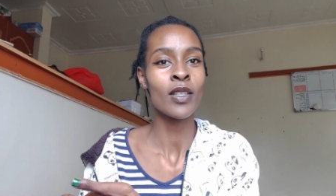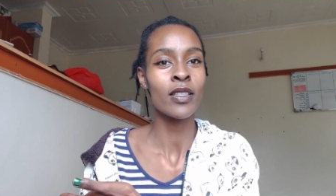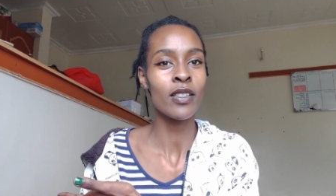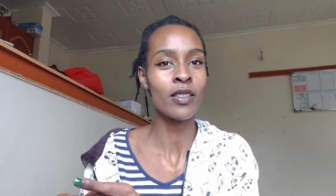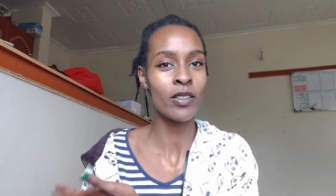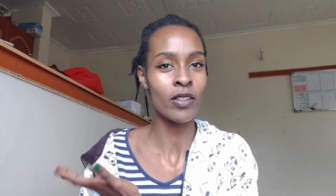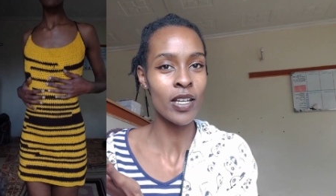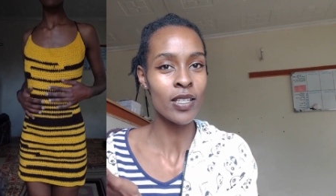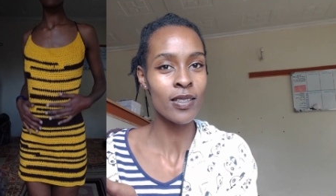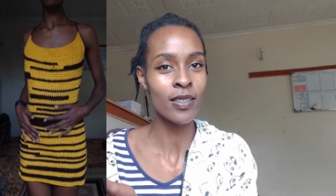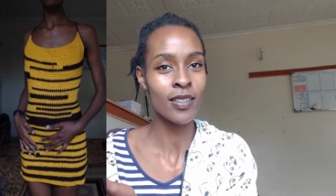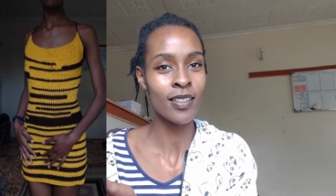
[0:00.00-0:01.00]
this
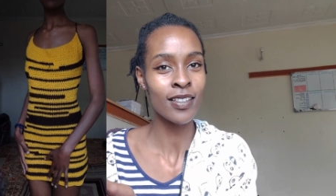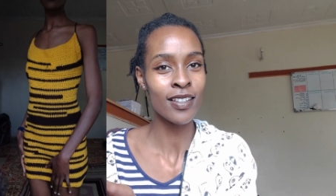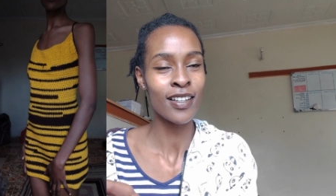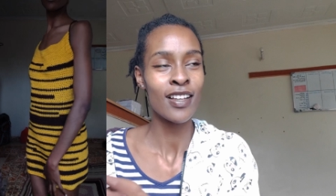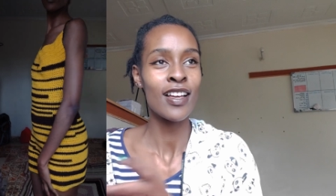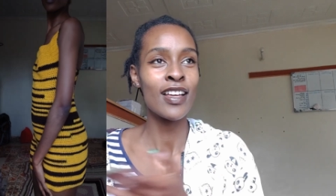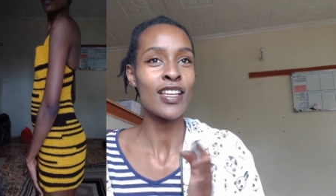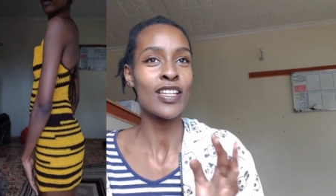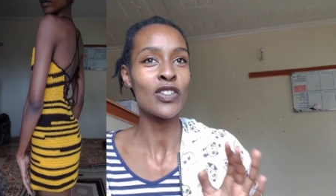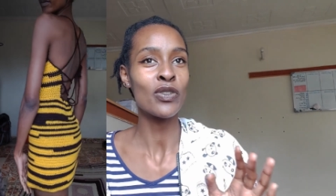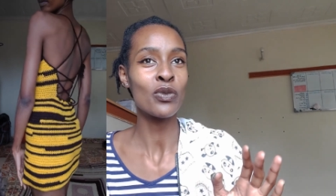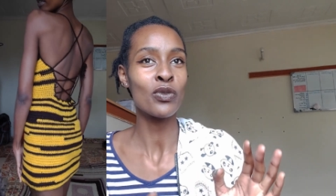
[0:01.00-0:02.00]
dress
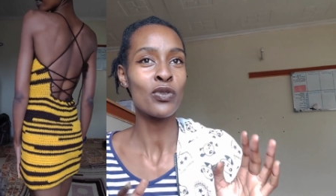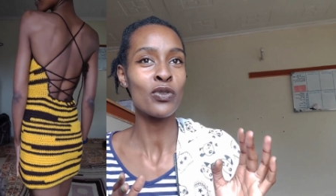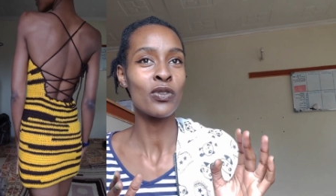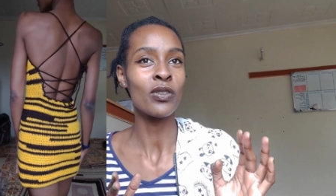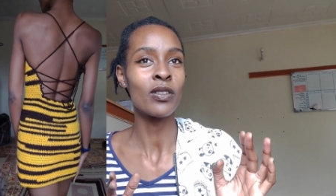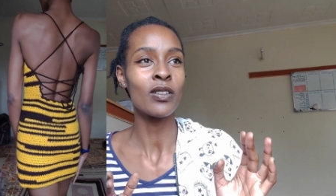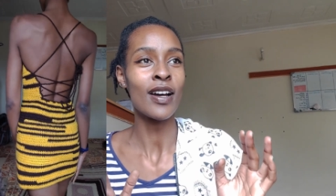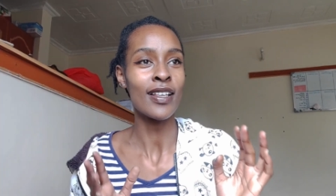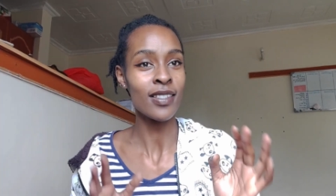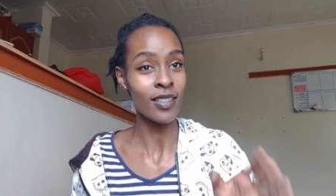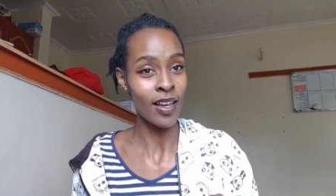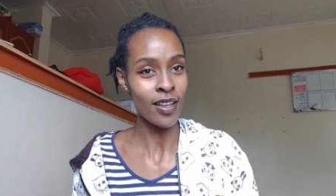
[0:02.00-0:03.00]
into a
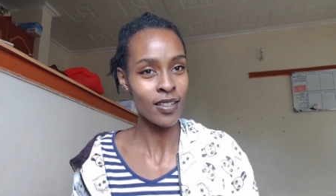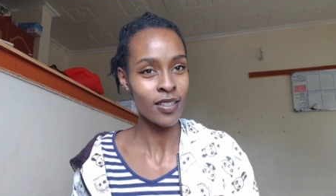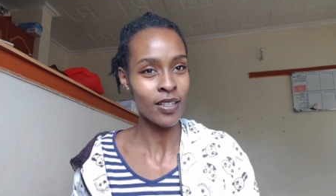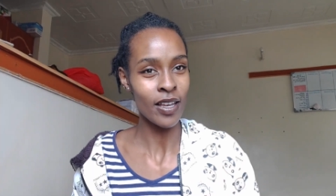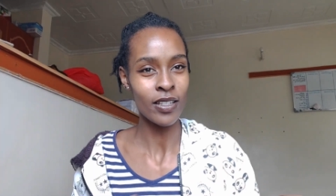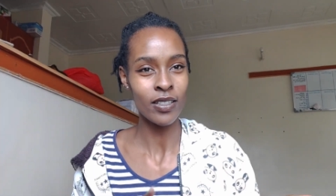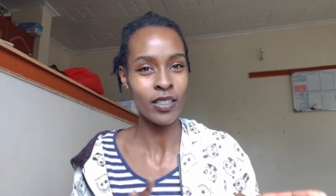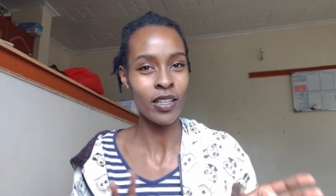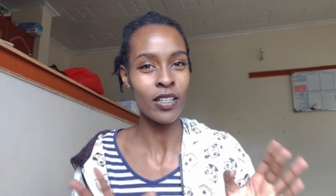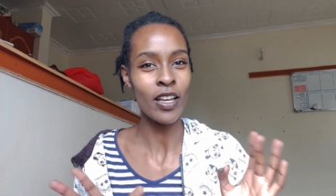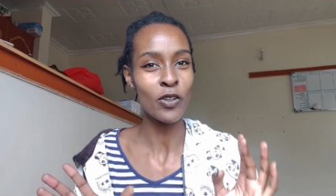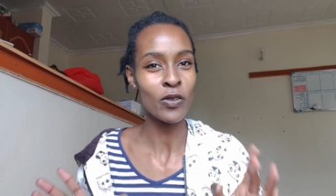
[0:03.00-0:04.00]
skirt. I didn't
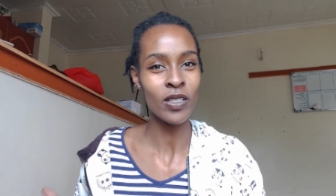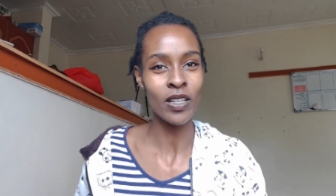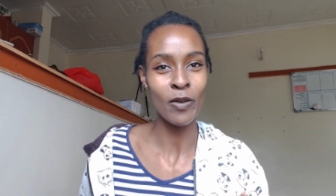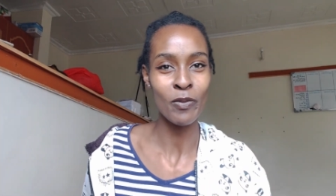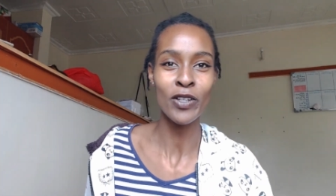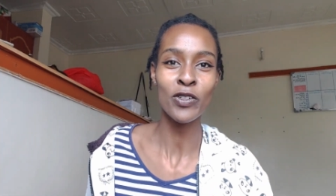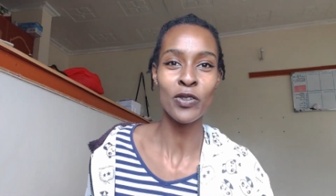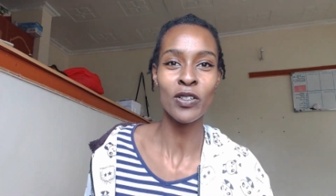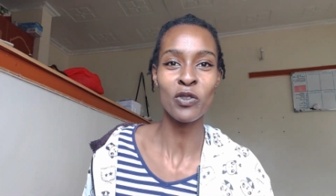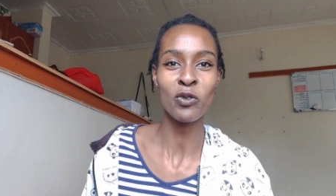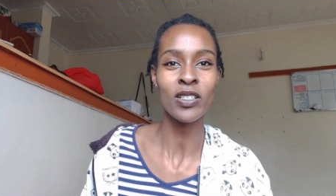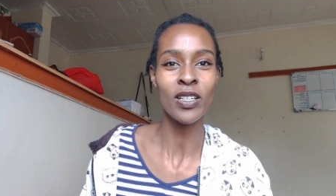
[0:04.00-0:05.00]
I don't think I
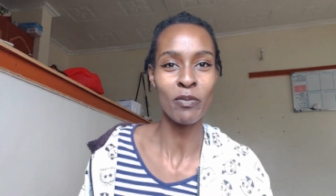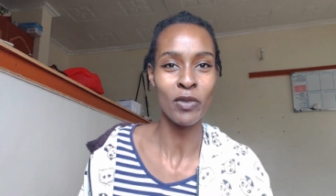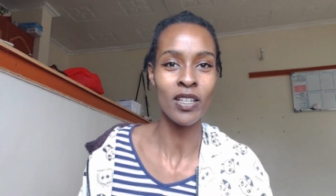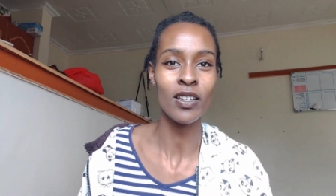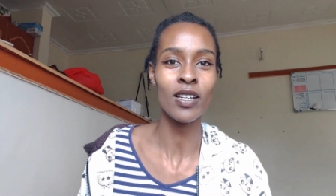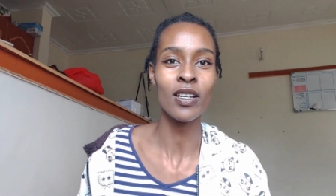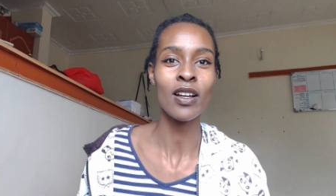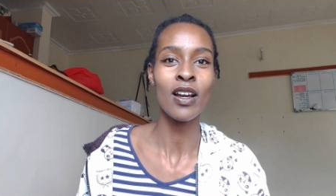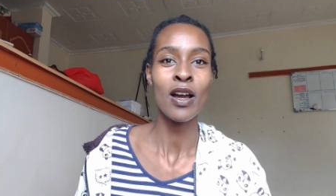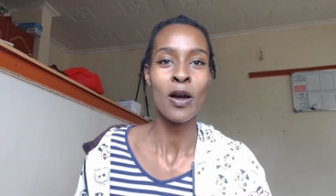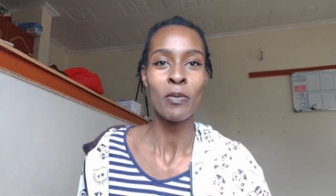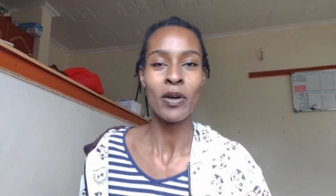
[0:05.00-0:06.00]
mentioned what I'm making,
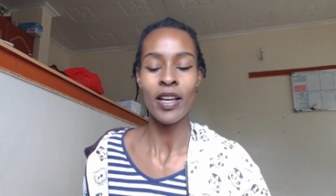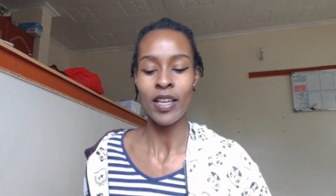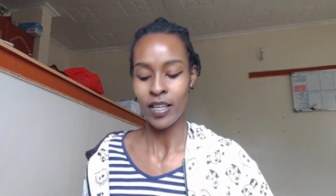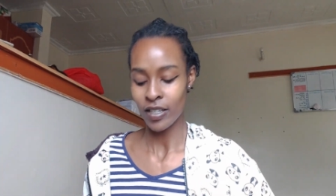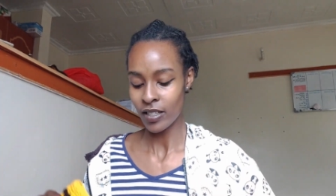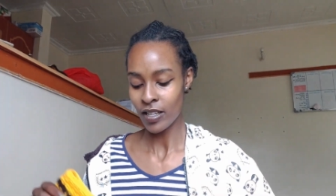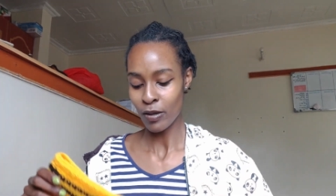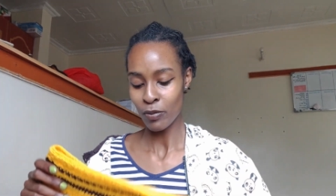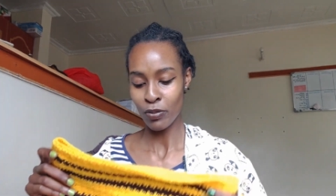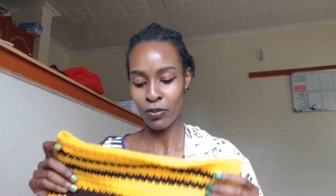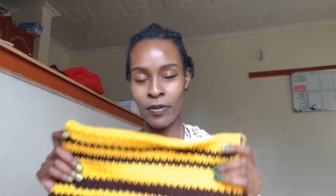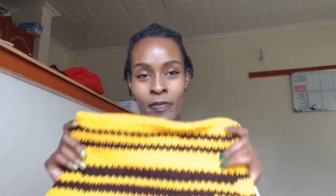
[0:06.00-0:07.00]
but I ended
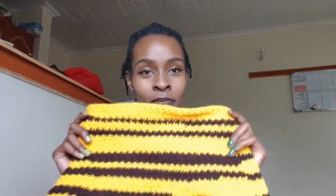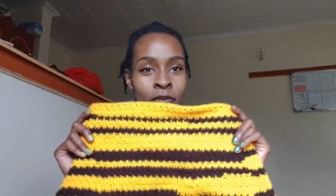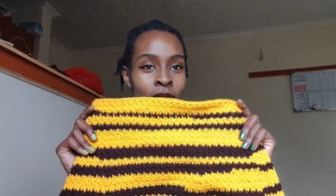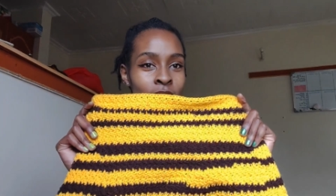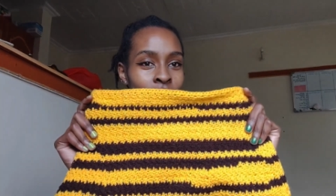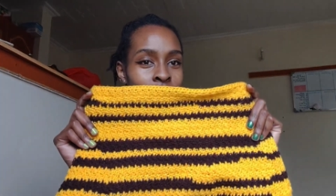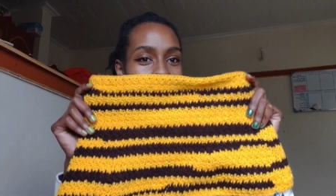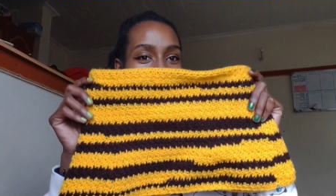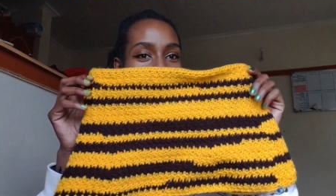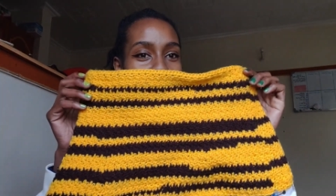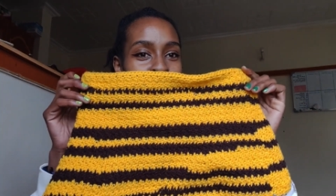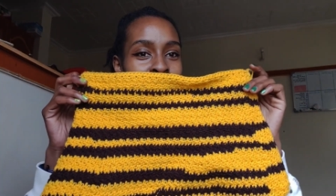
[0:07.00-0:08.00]
up
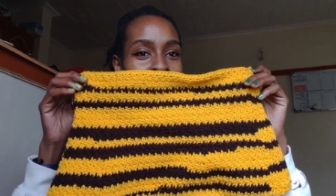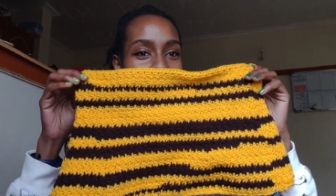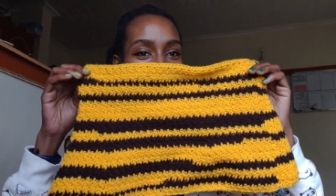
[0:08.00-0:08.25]
doing a